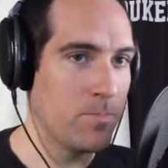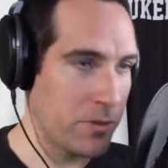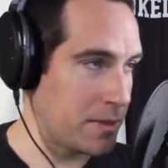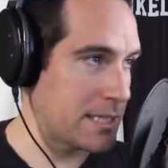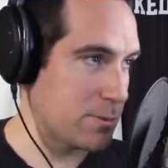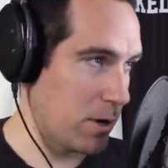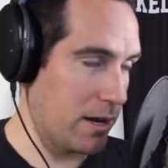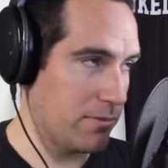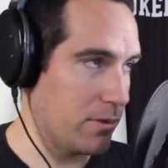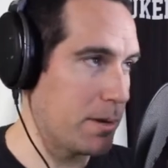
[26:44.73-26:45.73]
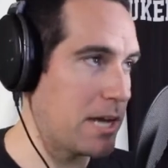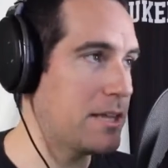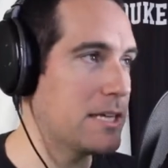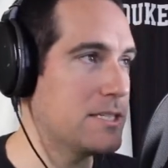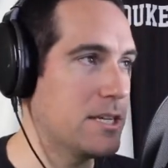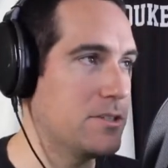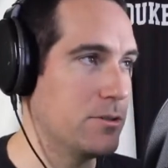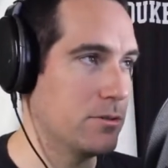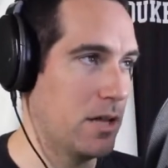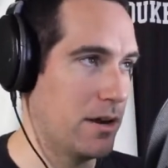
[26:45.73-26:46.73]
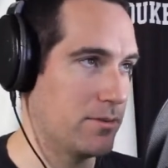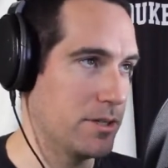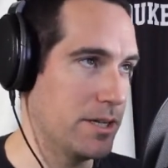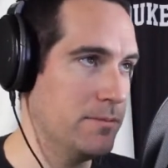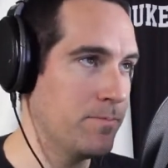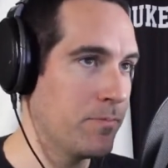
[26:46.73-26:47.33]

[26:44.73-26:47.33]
and that's whatever. But I think it did do a lot of good.